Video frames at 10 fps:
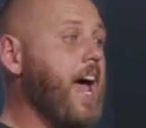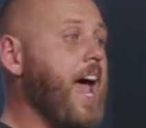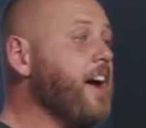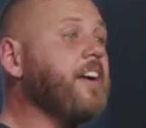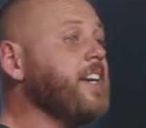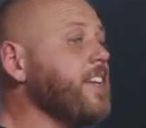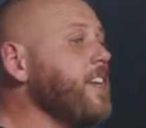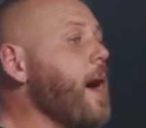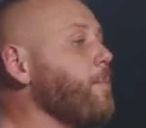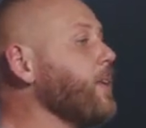Erin did
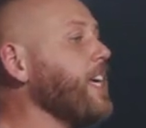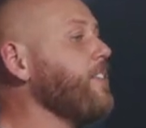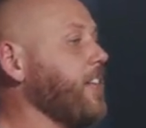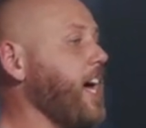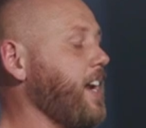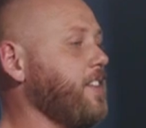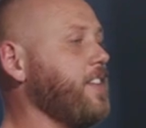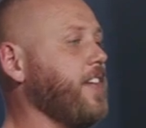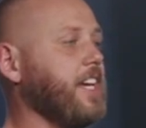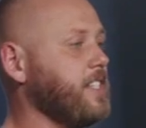not believe a lot of the
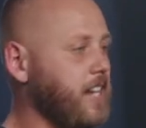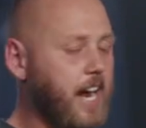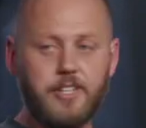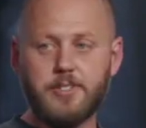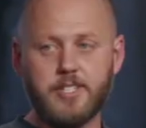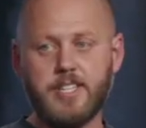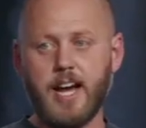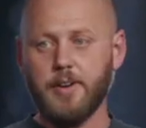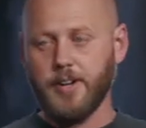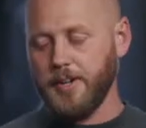things that I used to
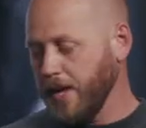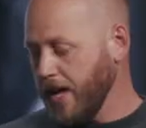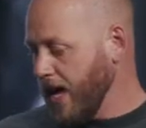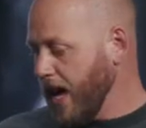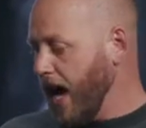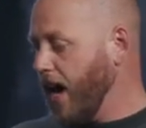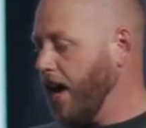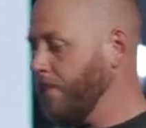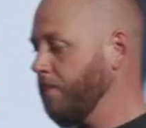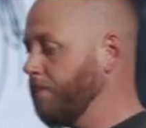tell her.
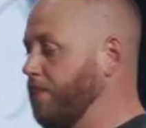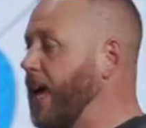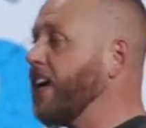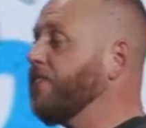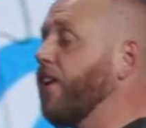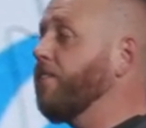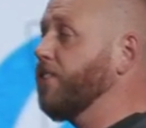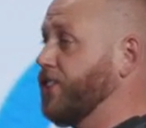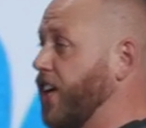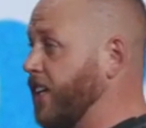Being from
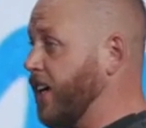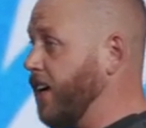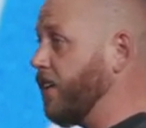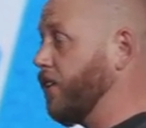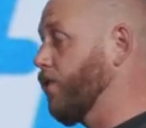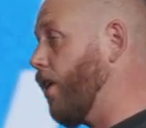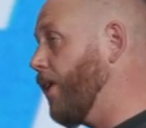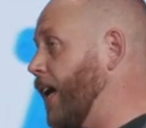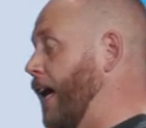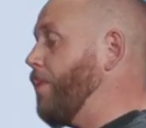Virginia,
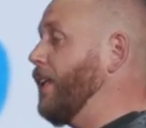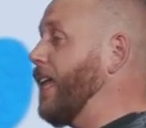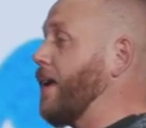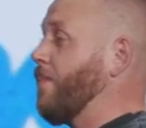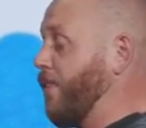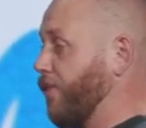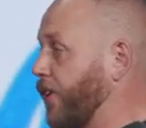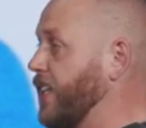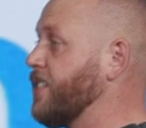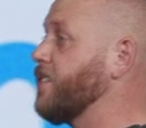growing up, a lot of my
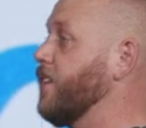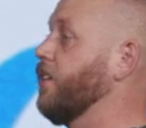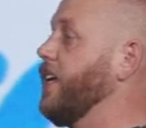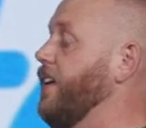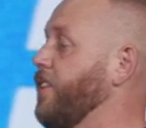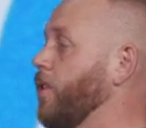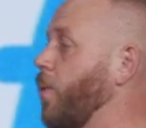friends still live in the